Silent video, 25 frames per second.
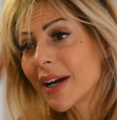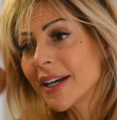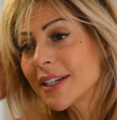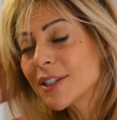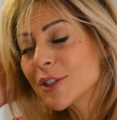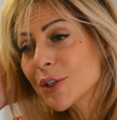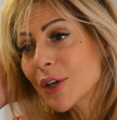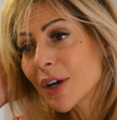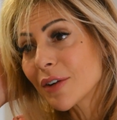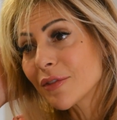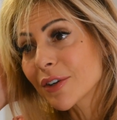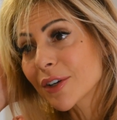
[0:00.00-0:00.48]

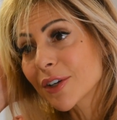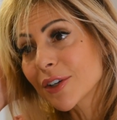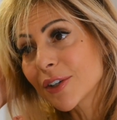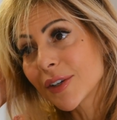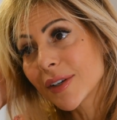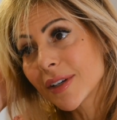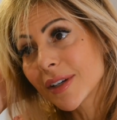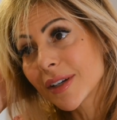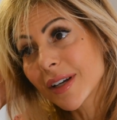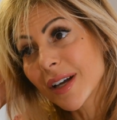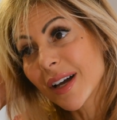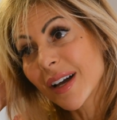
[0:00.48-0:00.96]
right? Do you have a
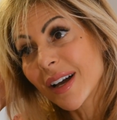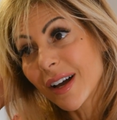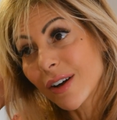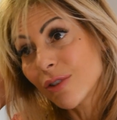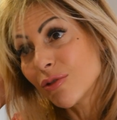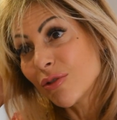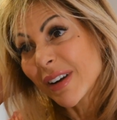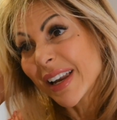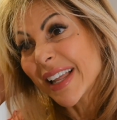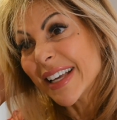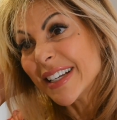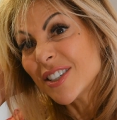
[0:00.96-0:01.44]
good
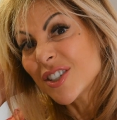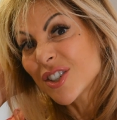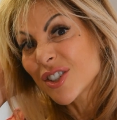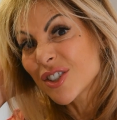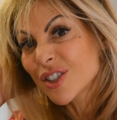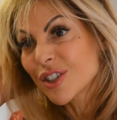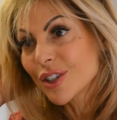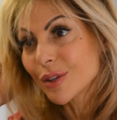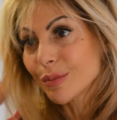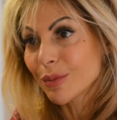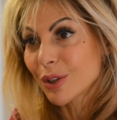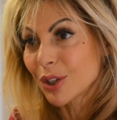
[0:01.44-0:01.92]
a
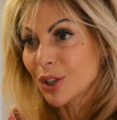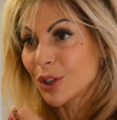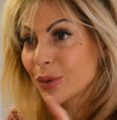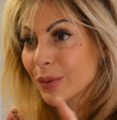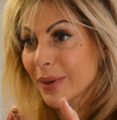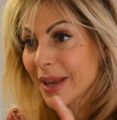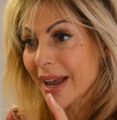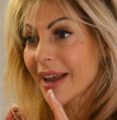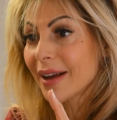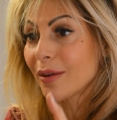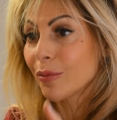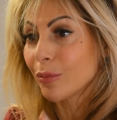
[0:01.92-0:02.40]
relationship that
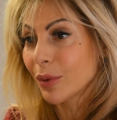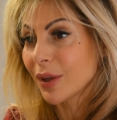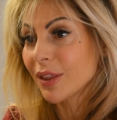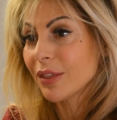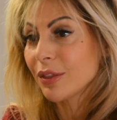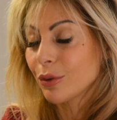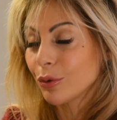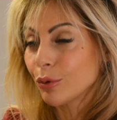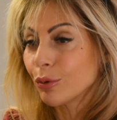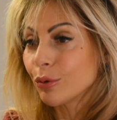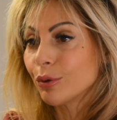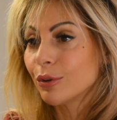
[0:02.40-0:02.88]
you get
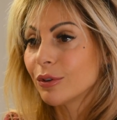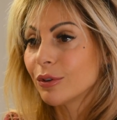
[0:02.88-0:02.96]
with your